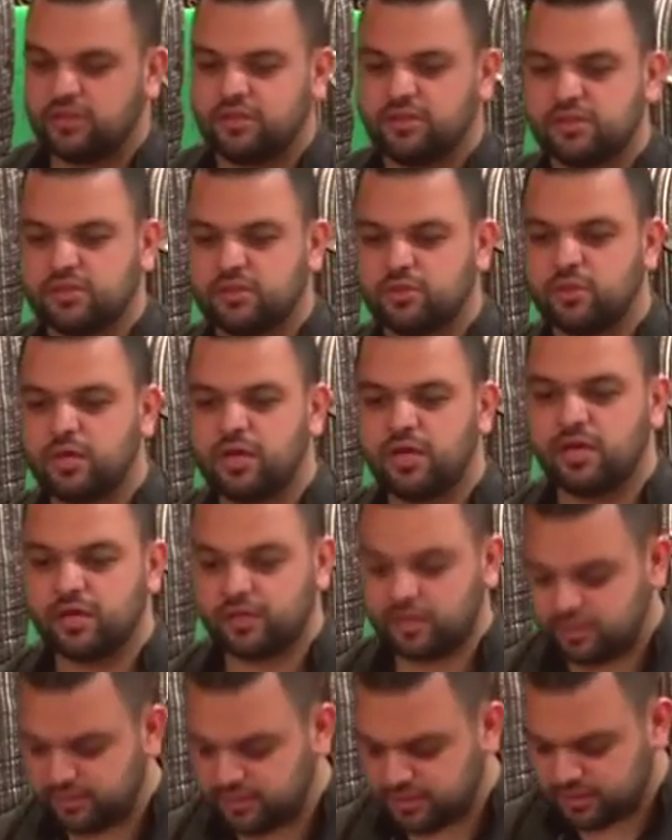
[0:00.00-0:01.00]
So,
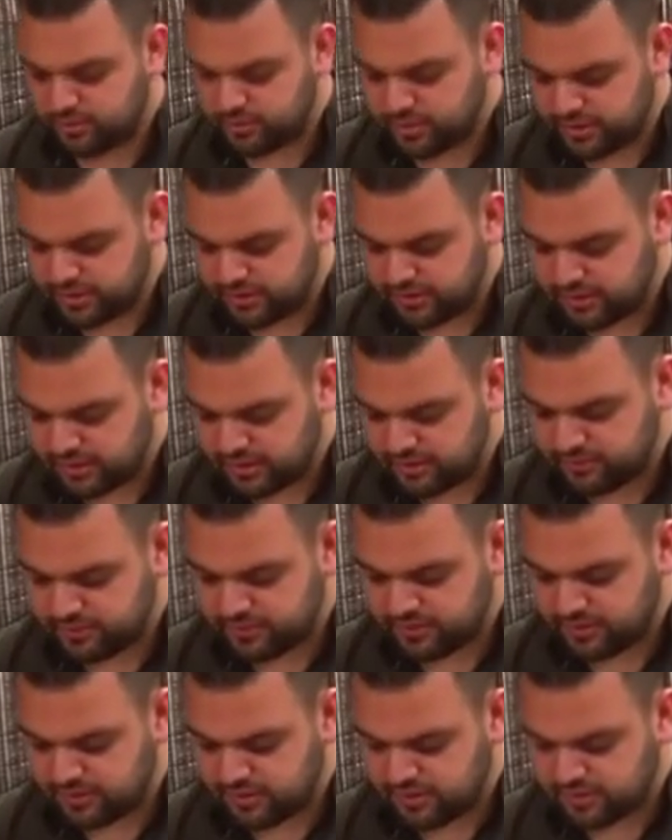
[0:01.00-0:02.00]
akhir da'wan,
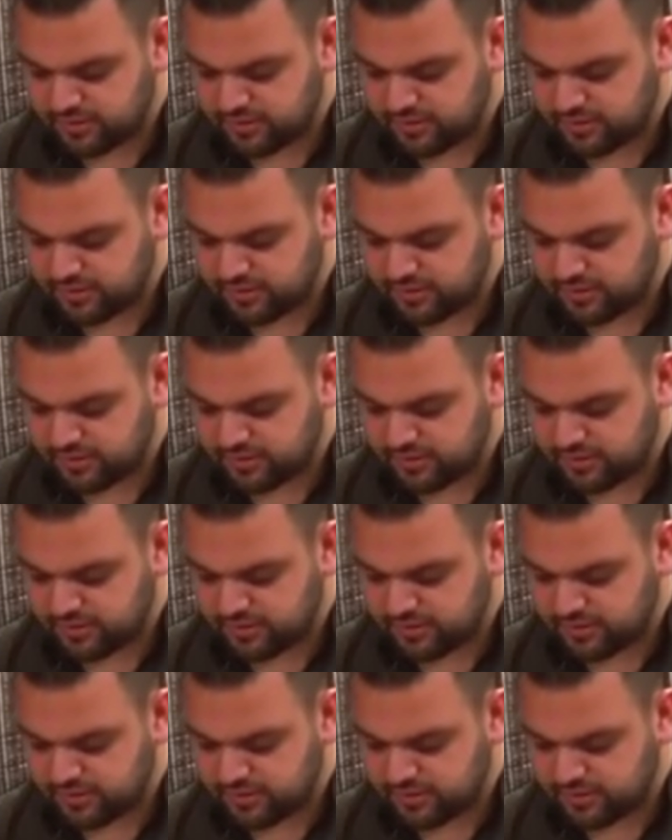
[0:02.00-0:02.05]
alhamdulillah.